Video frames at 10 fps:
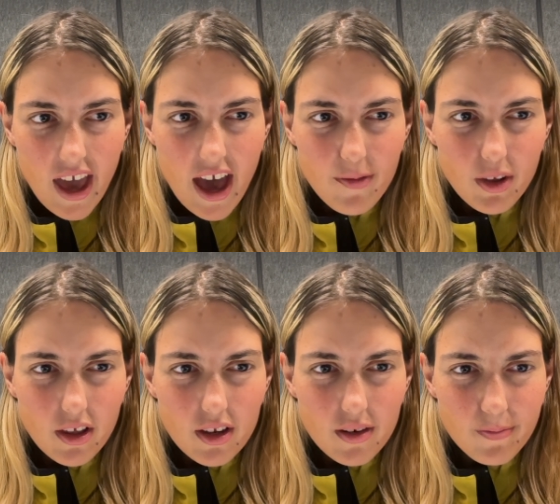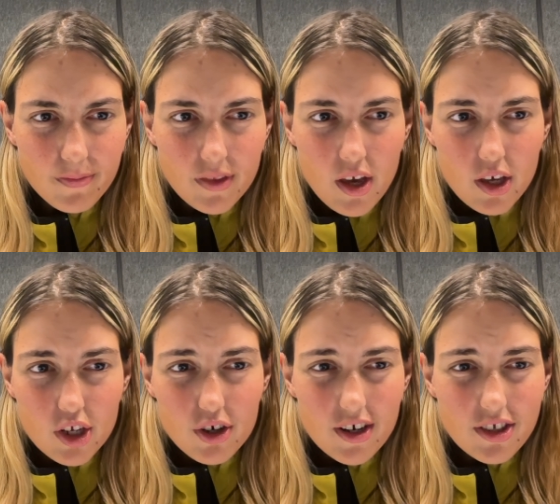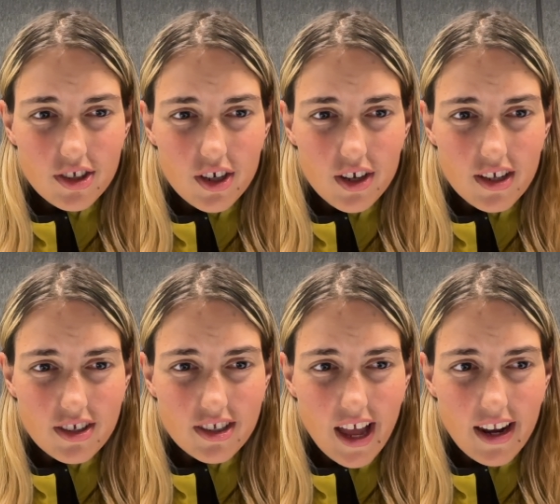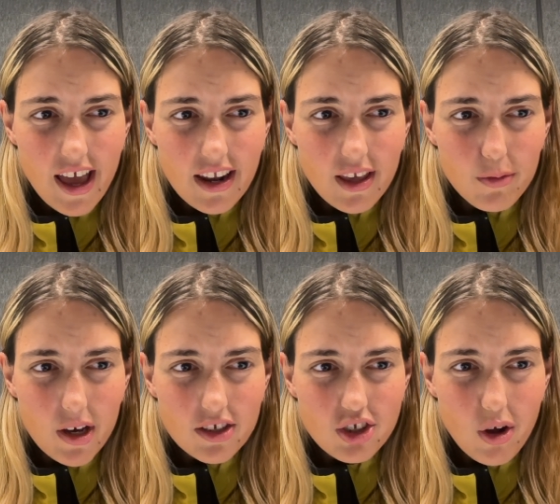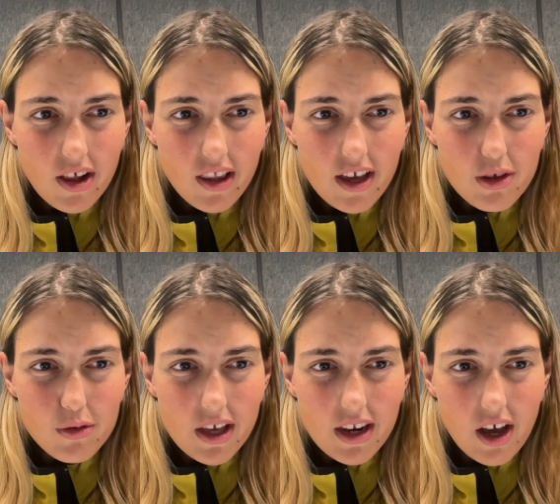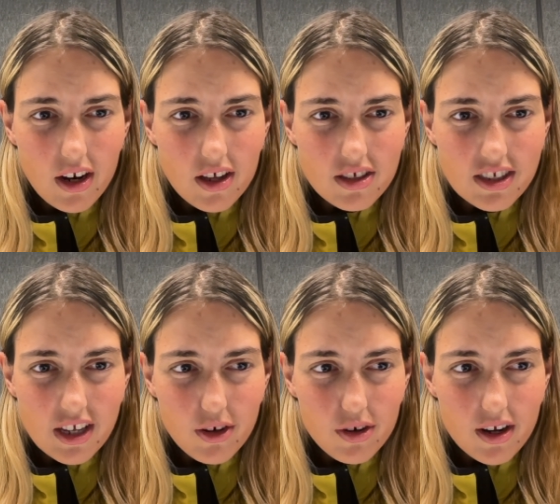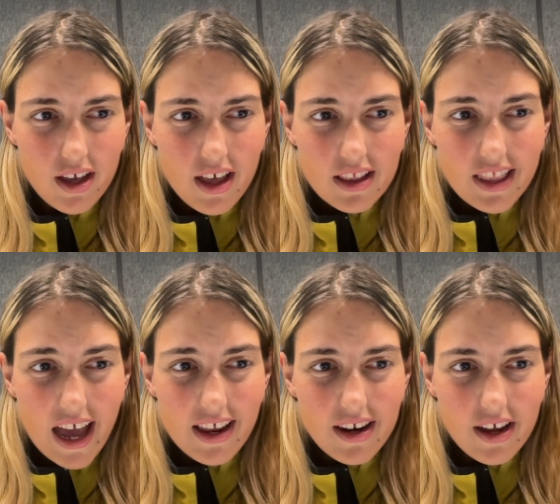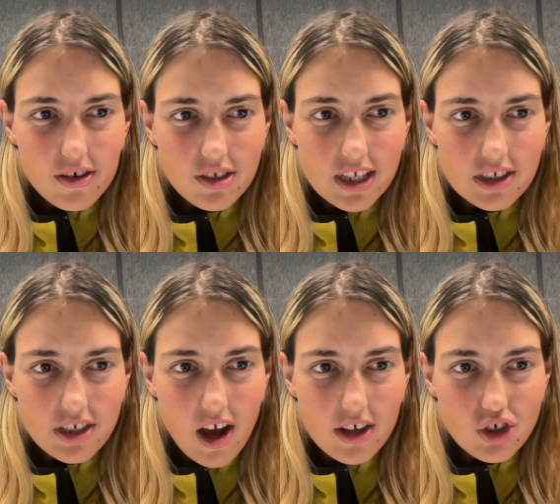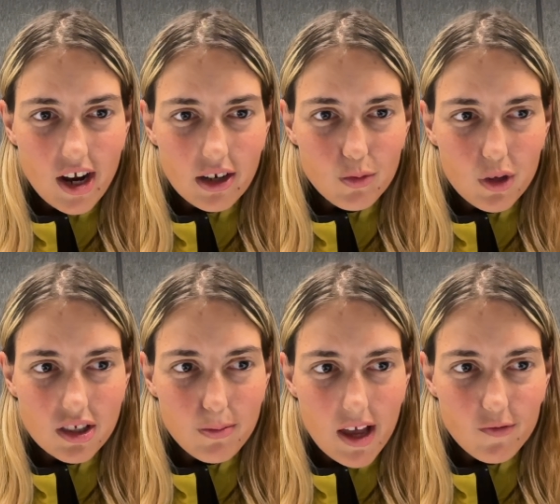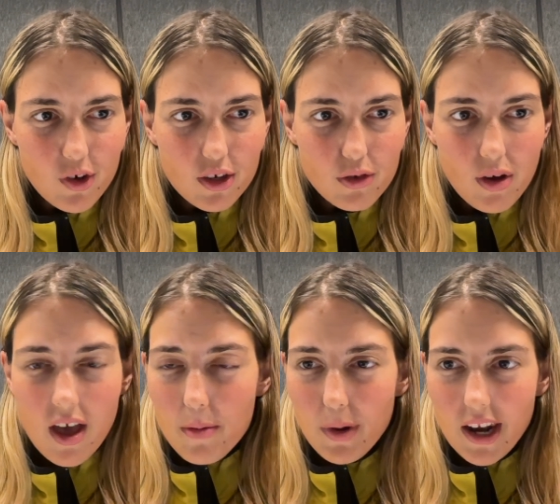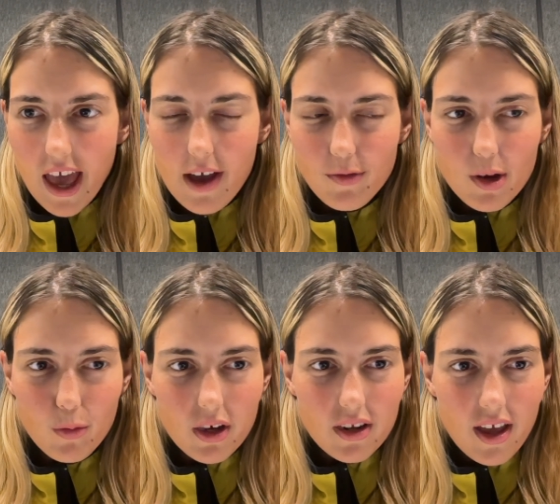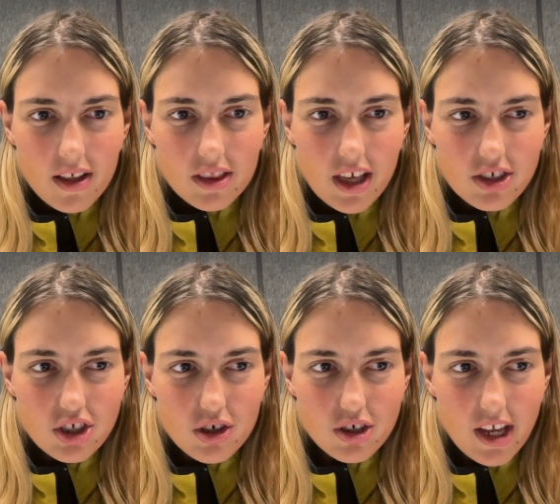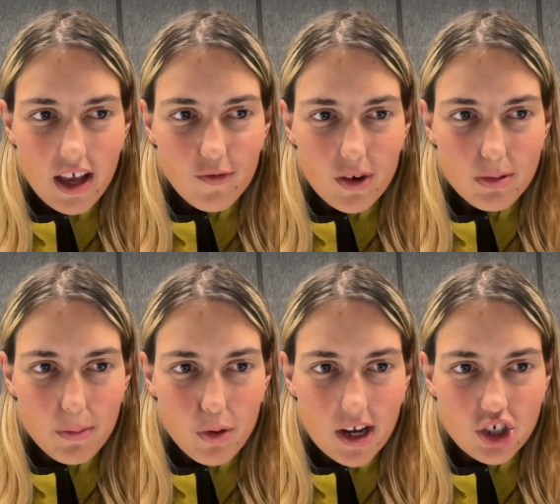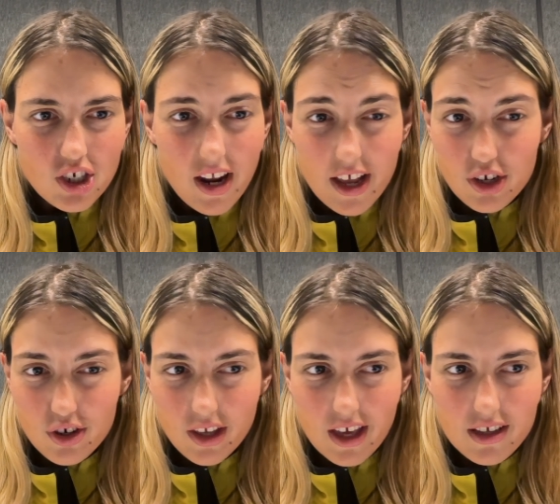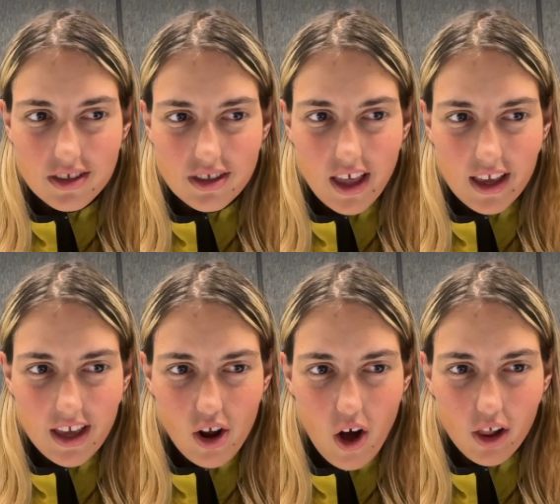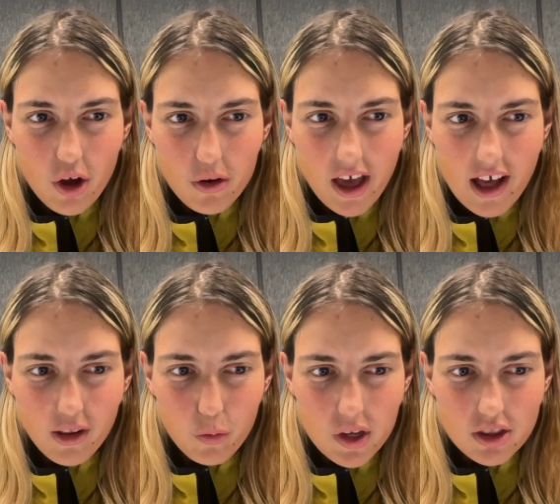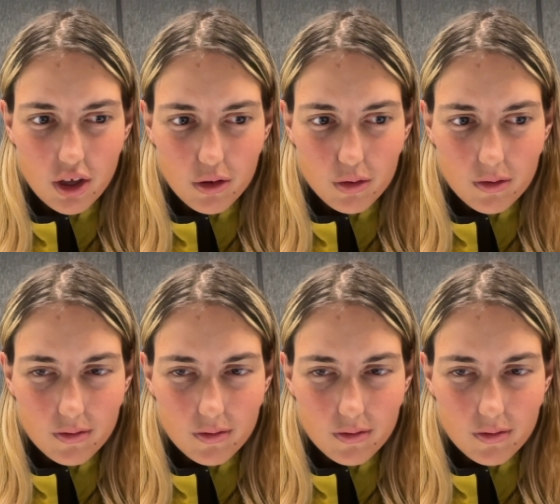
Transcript: Evelyn, you're as good as dead anyway, so I'll let you in on a secret. That inheritance contract was meant for you, but everyone thinks you're dead from depression, and your kids, they can all go to hell with you.